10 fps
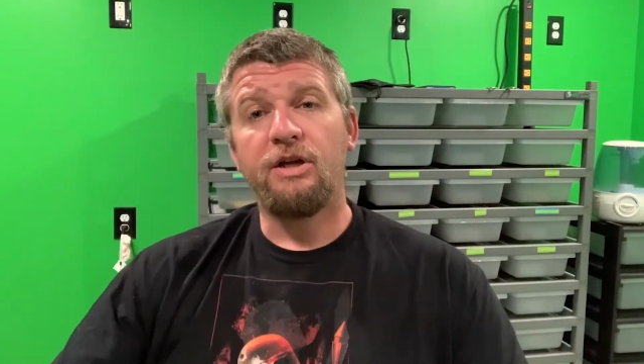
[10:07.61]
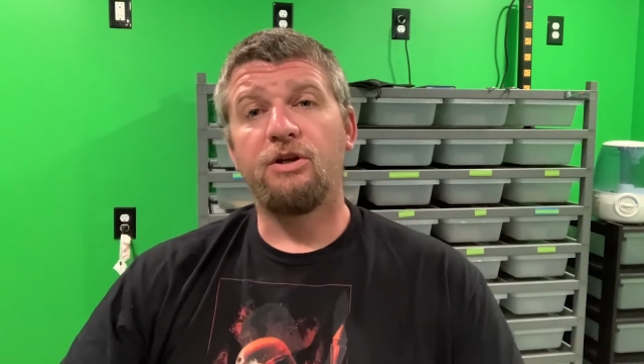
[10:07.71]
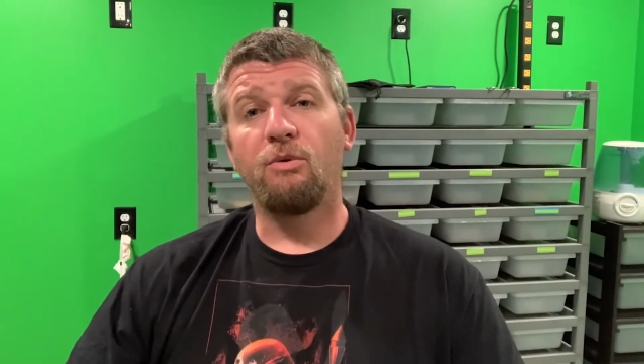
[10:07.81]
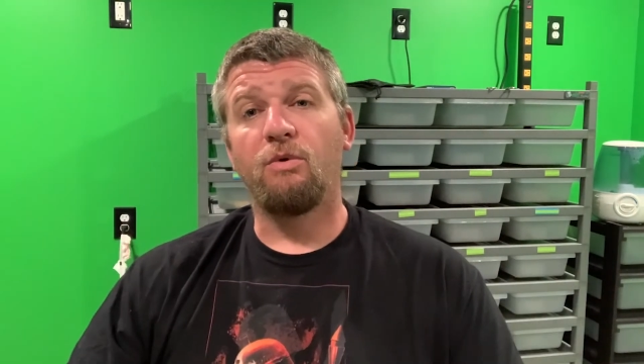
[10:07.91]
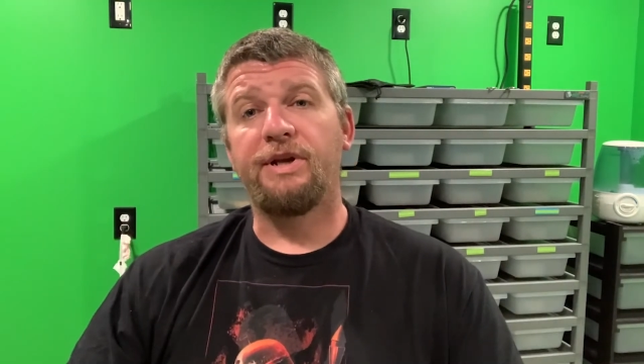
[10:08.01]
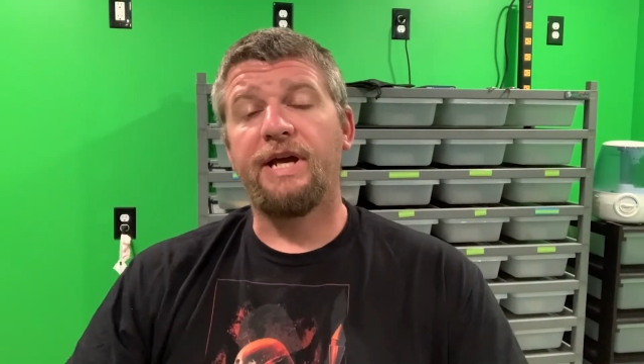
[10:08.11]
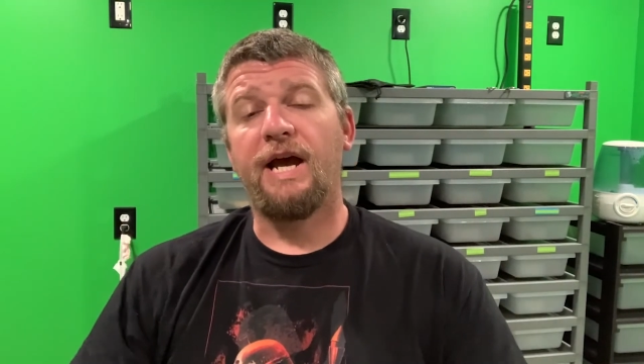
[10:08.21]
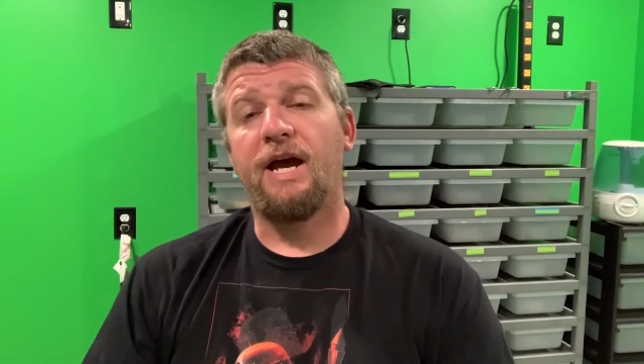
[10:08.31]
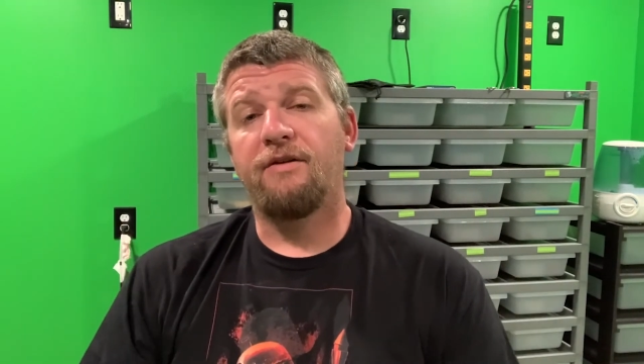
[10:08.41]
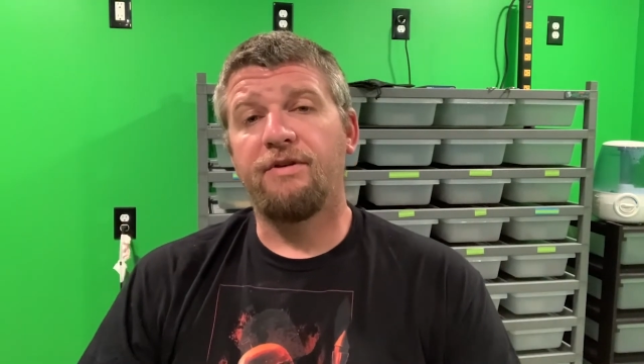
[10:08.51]
You know, what do you
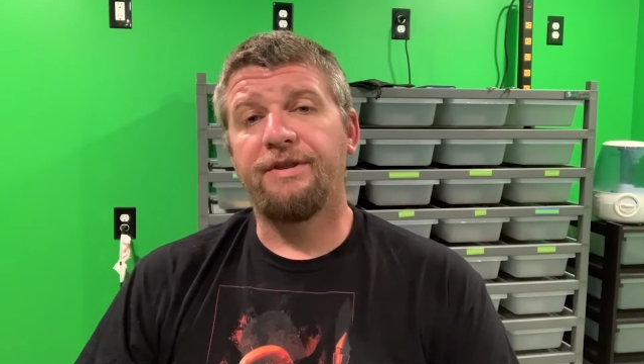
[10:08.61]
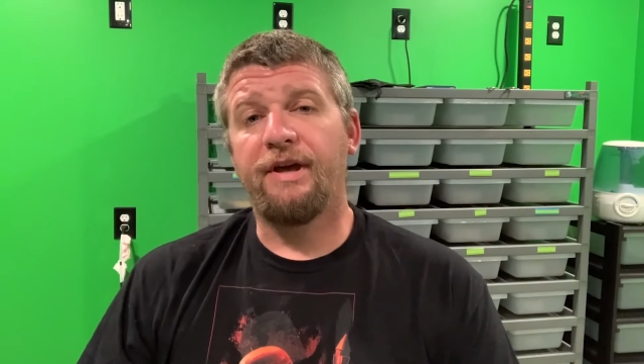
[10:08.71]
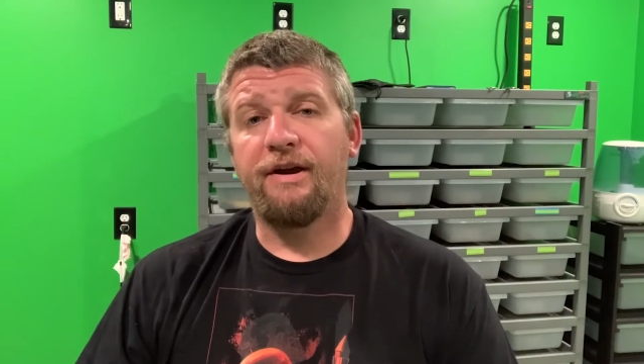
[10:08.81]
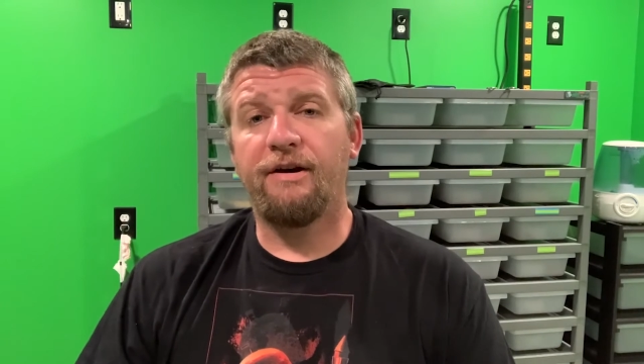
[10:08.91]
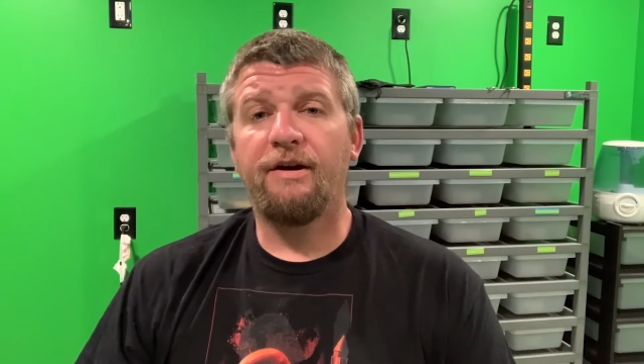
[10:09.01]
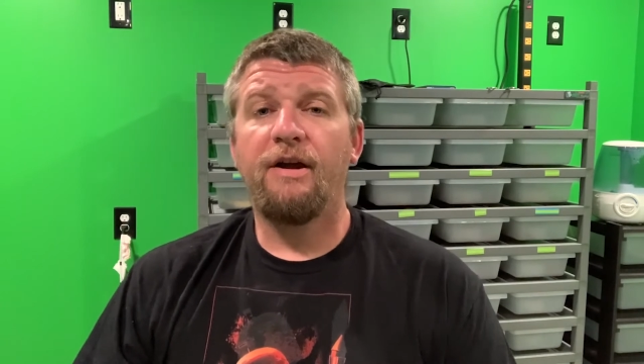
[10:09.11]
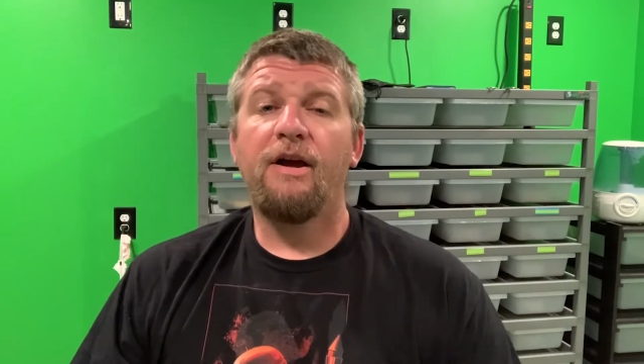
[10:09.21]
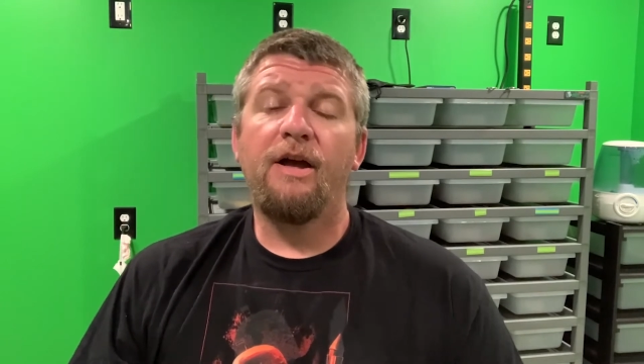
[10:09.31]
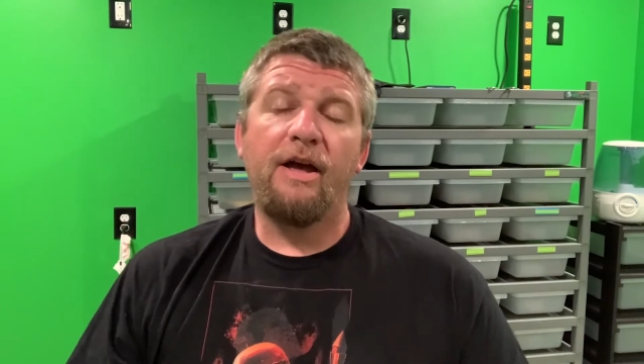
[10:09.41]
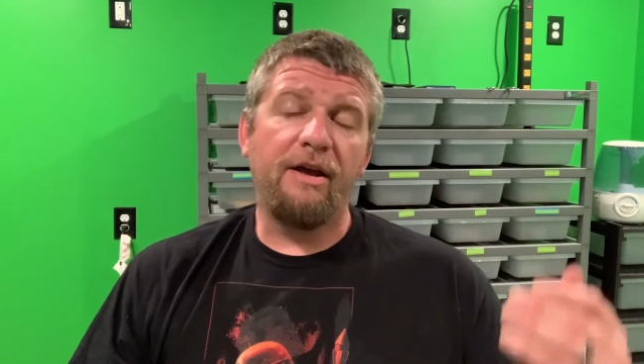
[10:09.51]
have in there?
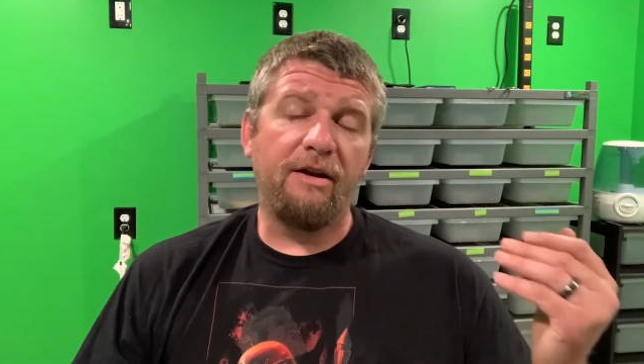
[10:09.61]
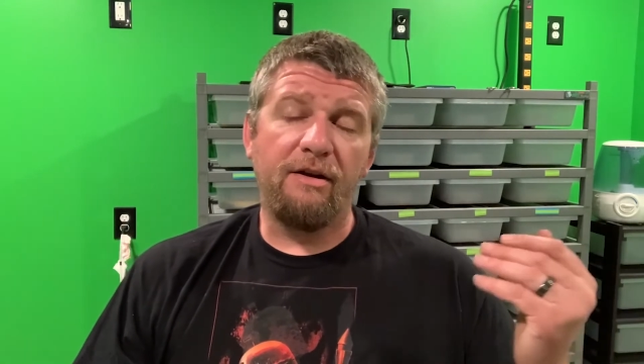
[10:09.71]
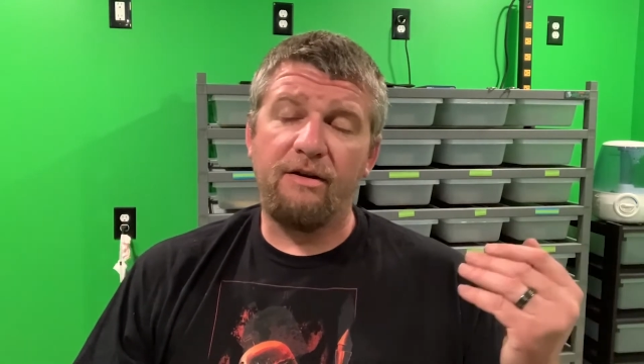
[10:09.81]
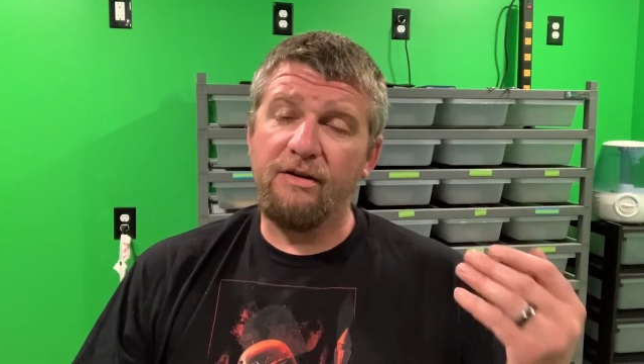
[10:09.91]
And,